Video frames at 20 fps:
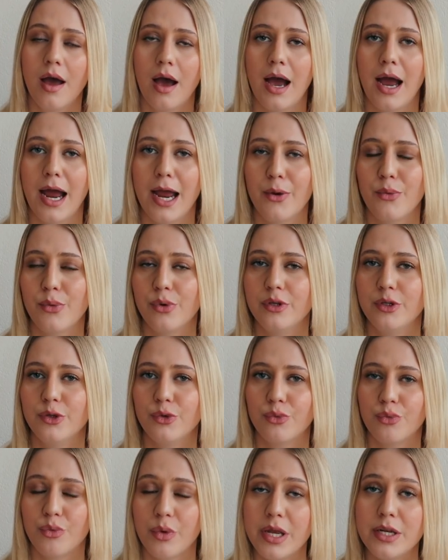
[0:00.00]
I
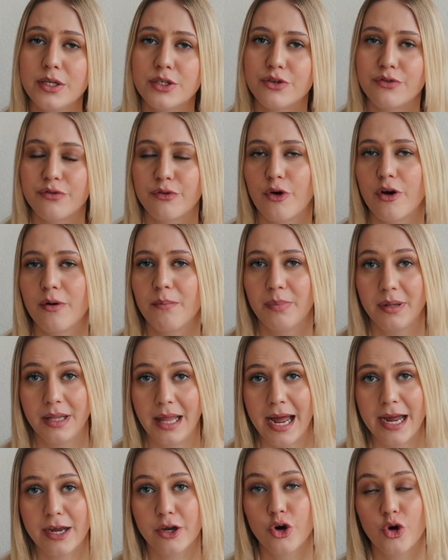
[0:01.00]
will reach for
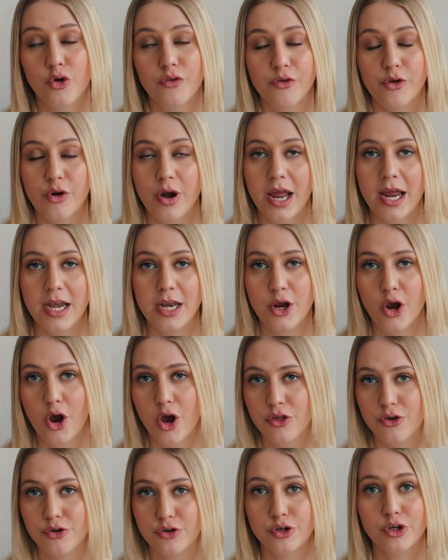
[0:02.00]
black over any
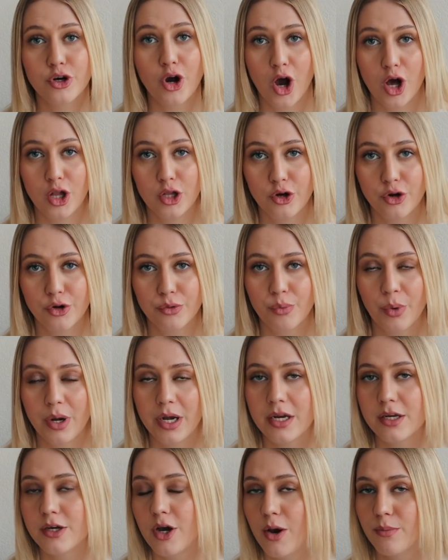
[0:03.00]
other color when
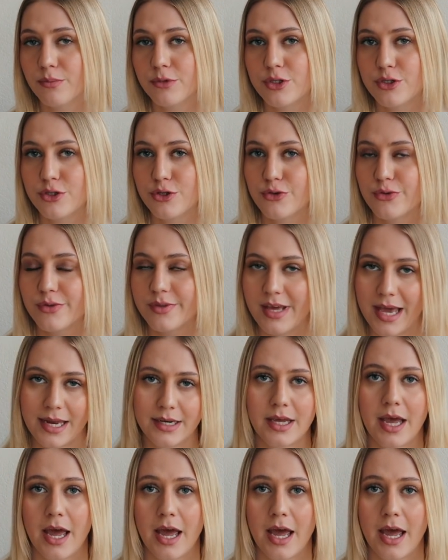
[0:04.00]
it comes to that